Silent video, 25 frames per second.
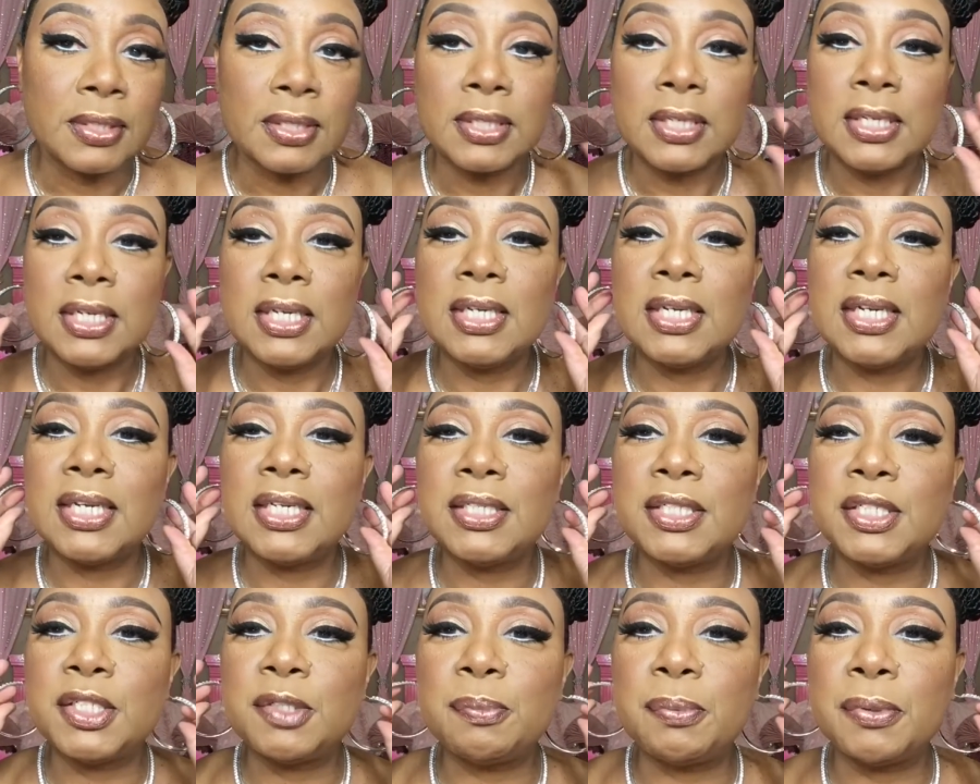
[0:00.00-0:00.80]
And I
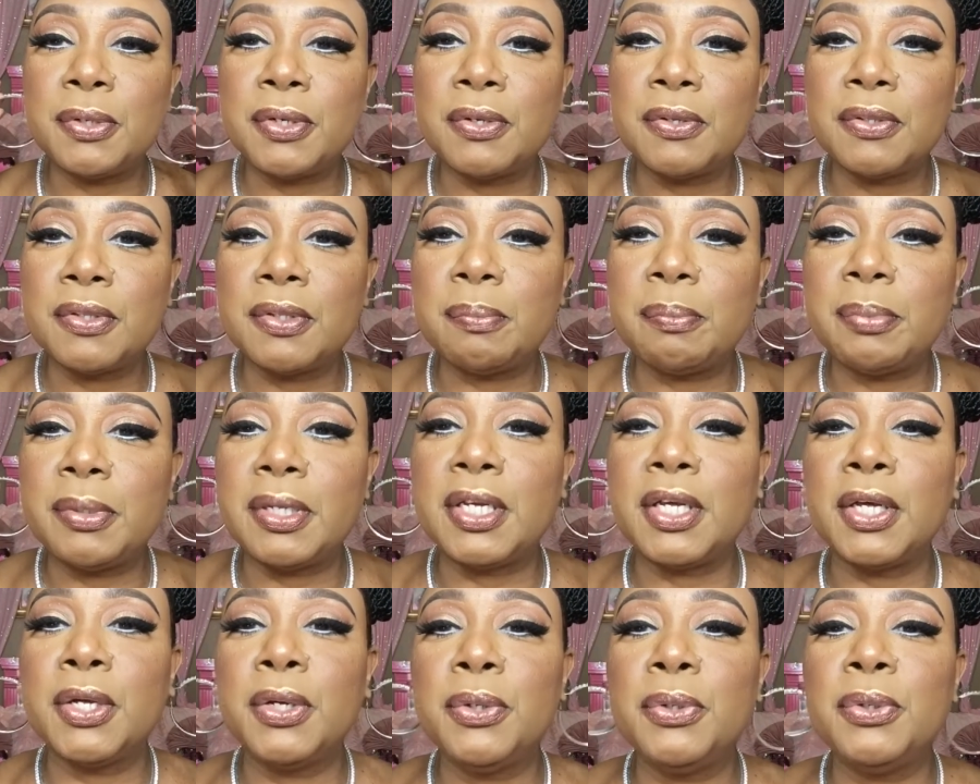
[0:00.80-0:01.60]
just put on the big
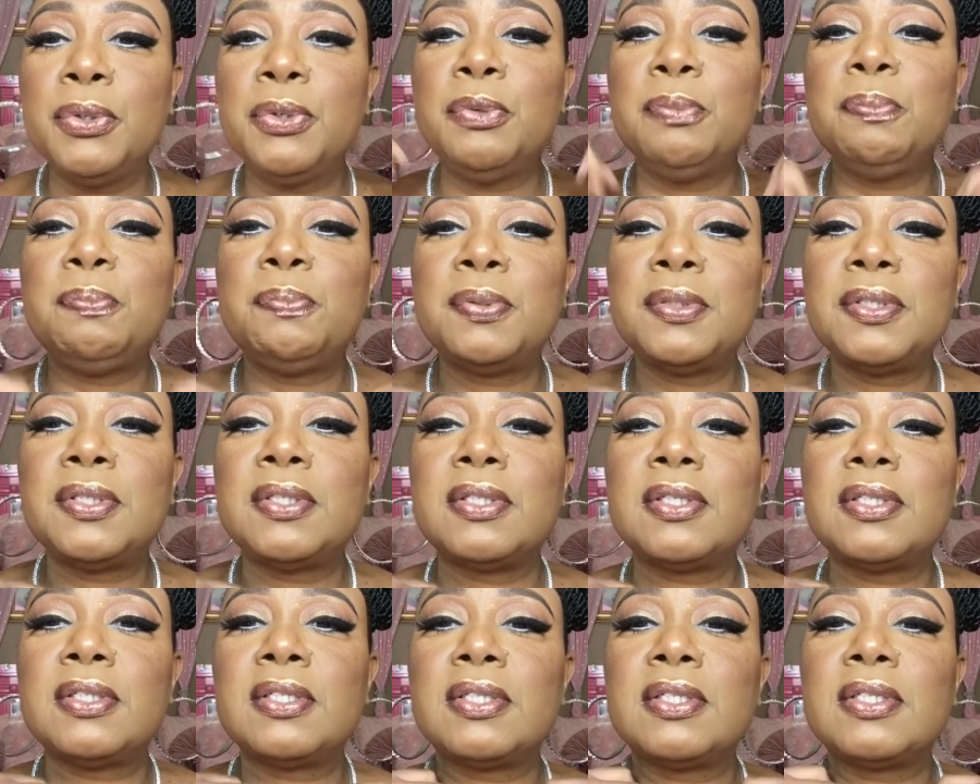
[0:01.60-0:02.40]

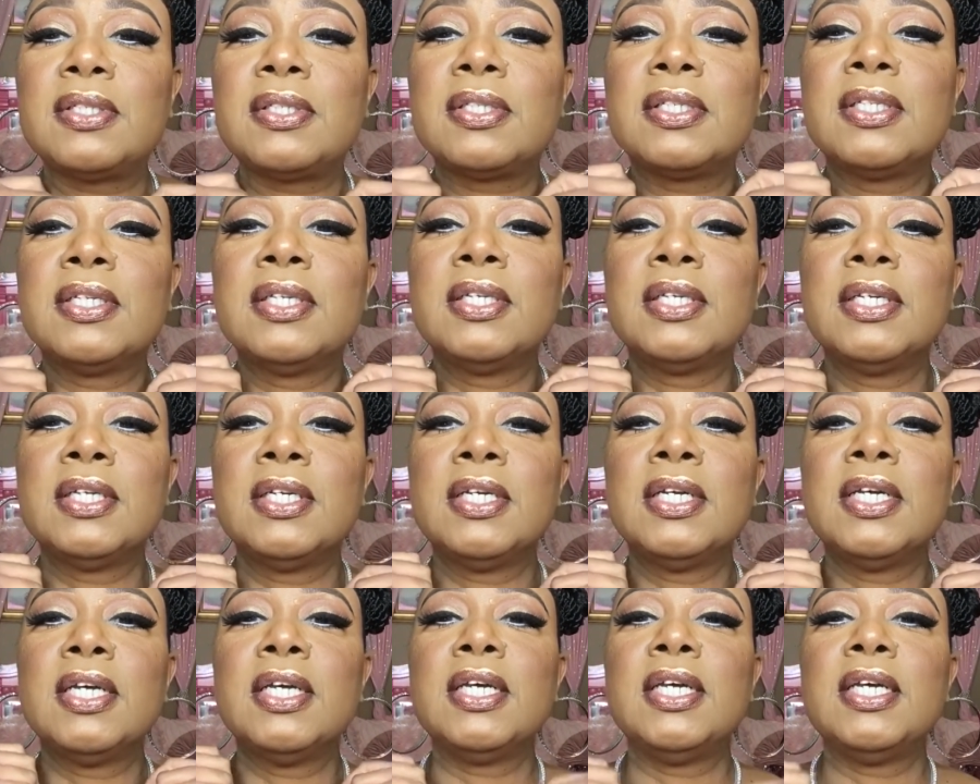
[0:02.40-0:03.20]
hoops
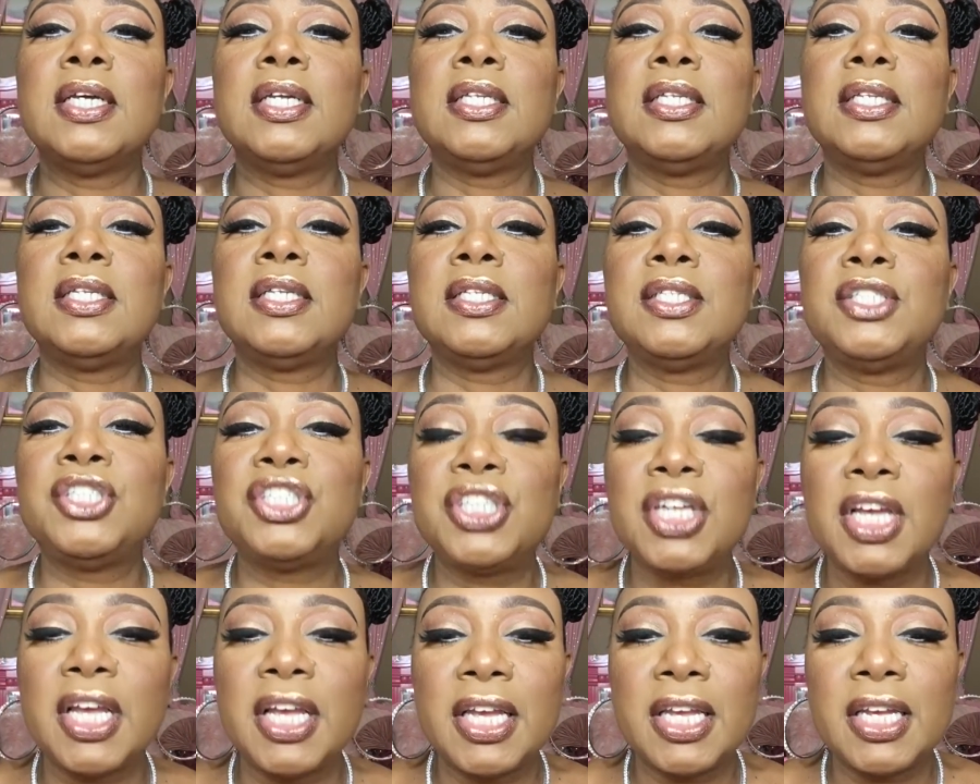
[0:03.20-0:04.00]
and the
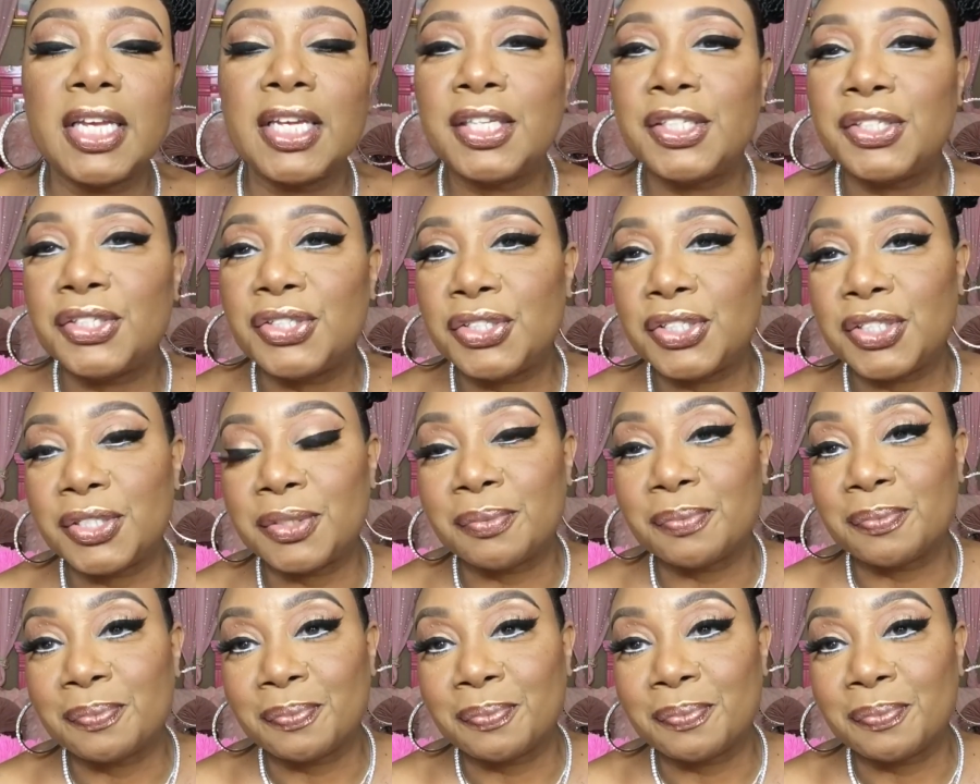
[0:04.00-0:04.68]
chains.